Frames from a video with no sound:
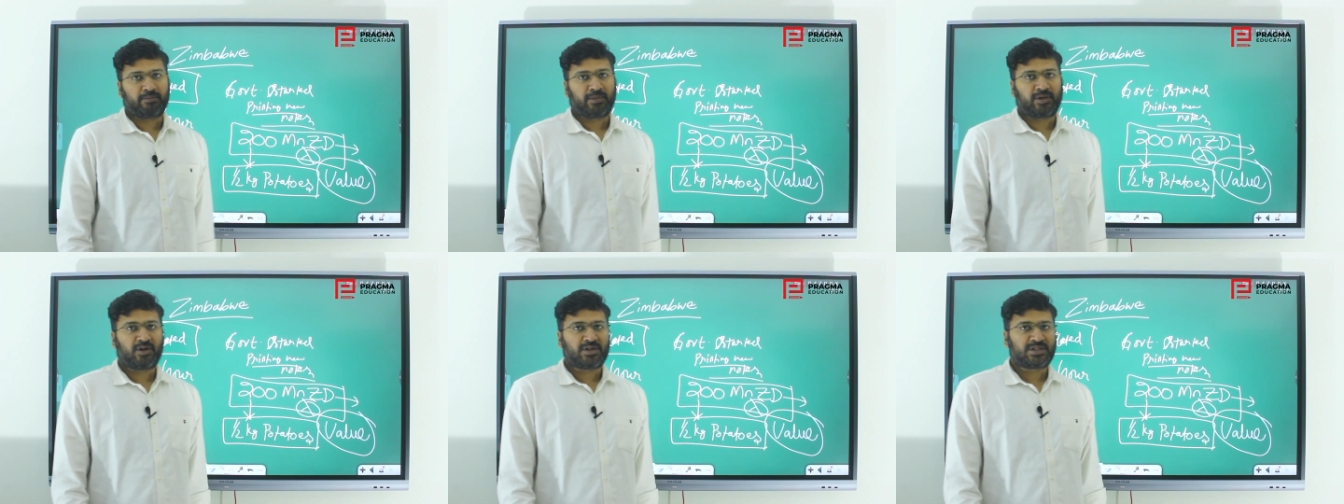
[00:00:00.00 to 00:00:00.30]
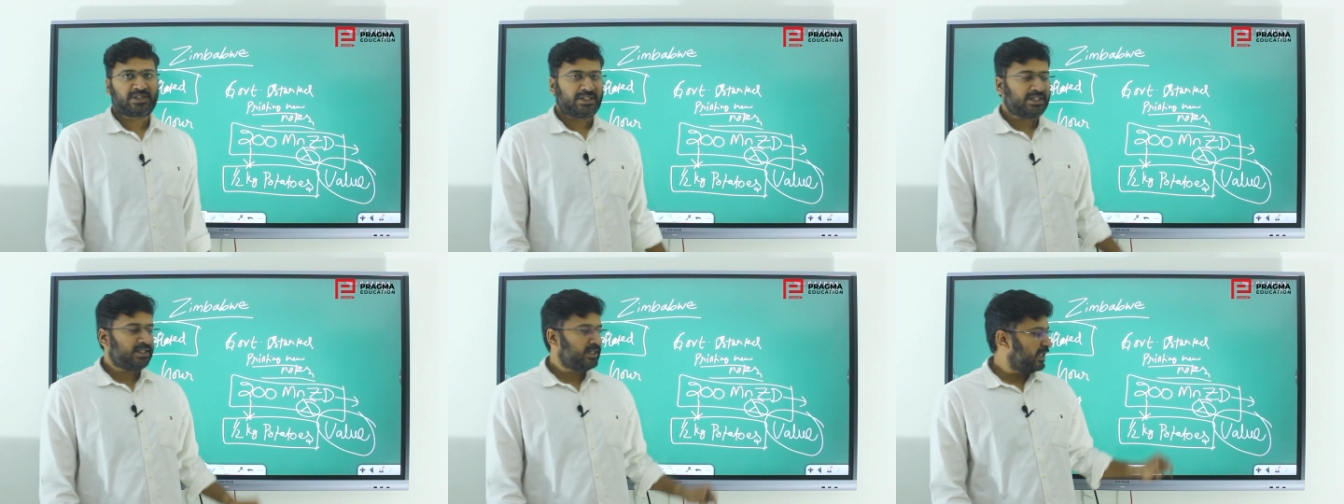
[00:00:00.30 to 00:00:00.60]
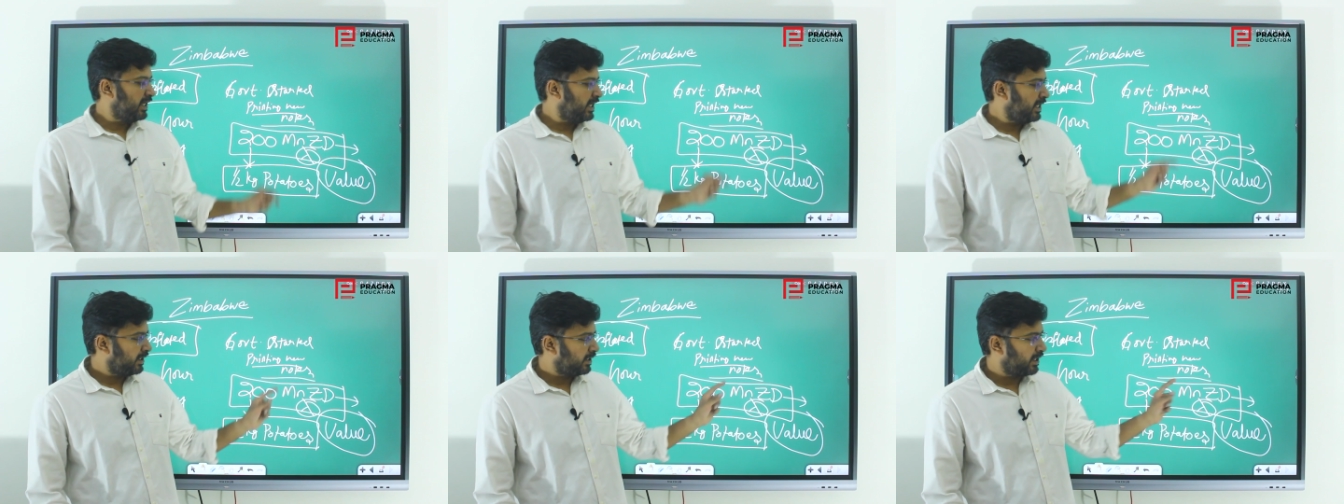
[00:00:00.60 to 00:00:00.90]
because in
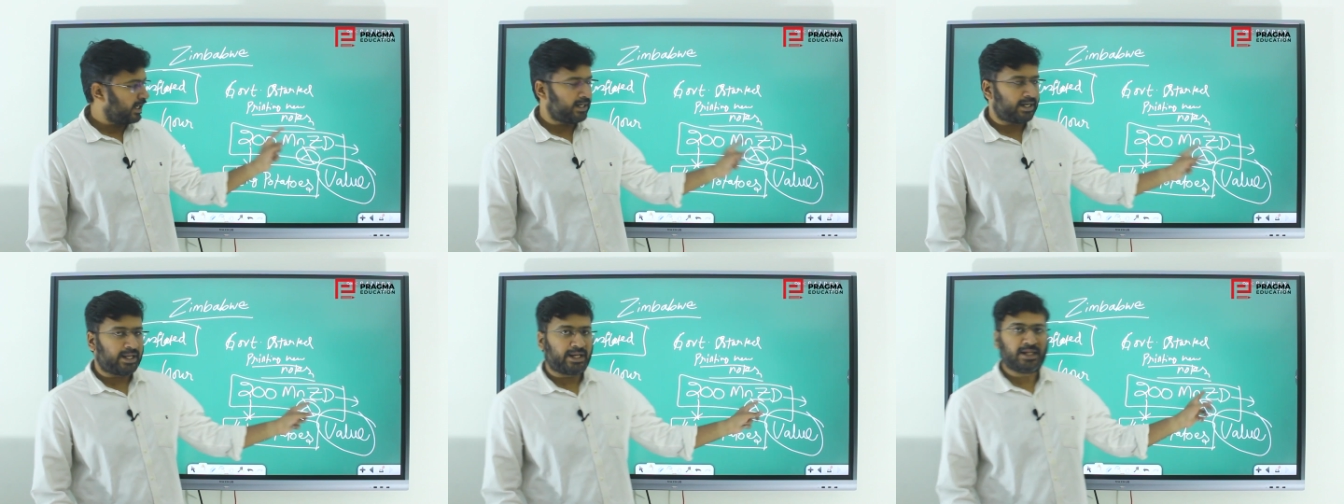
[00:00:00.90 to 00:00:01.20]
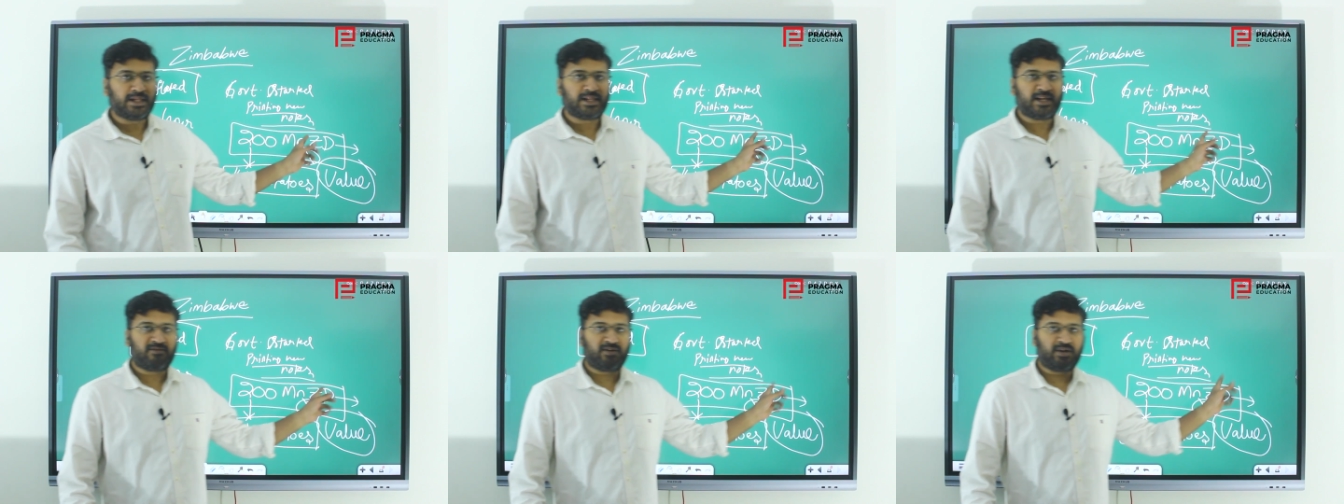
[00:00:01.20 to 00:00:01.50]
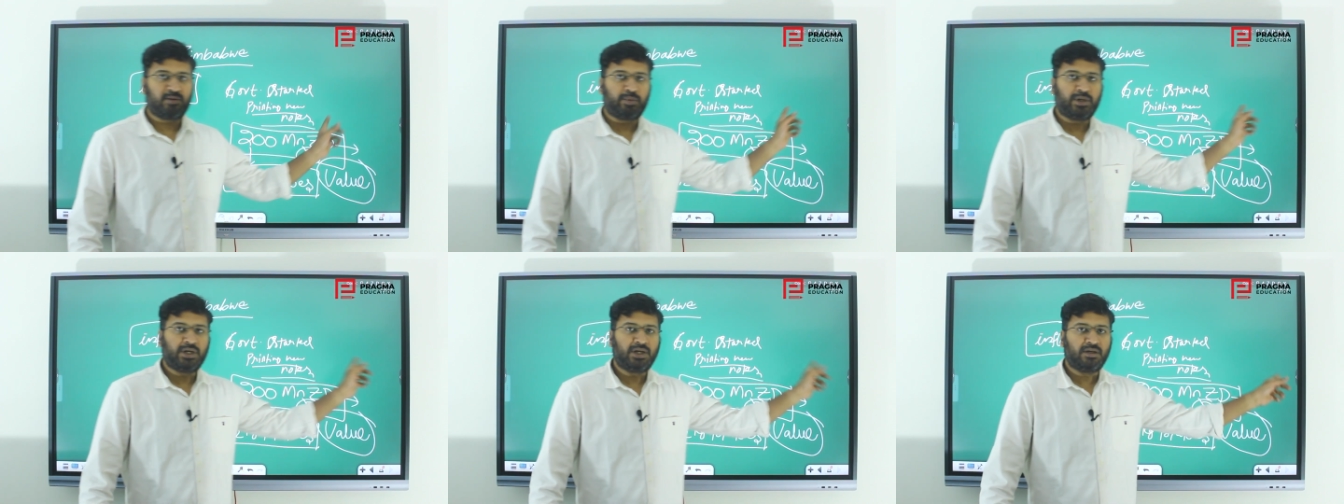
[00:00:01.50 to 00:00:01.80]
their country they
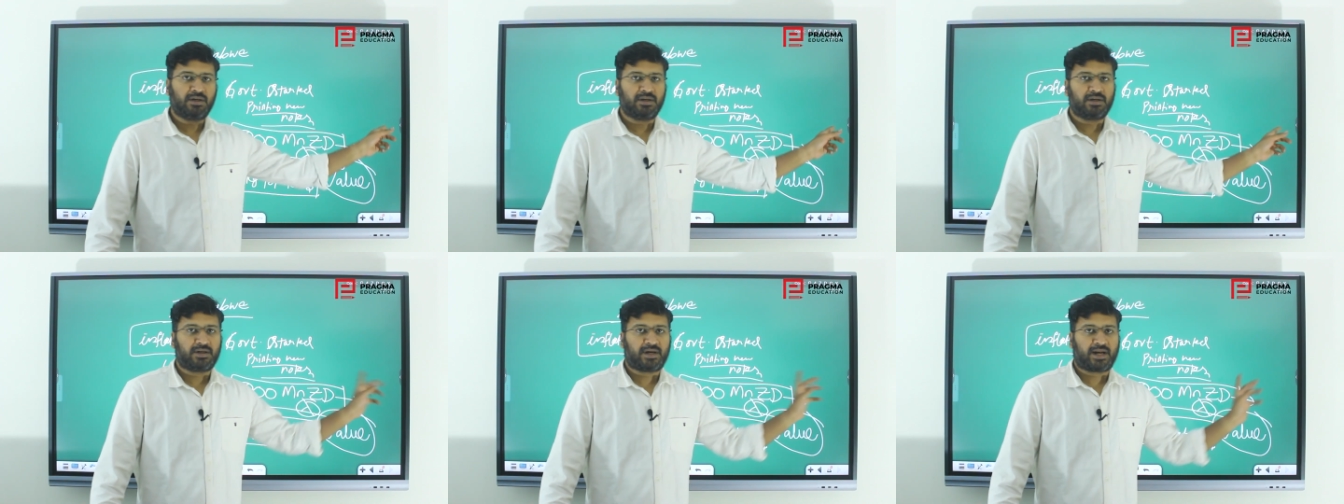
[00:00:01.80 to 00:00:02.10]
will be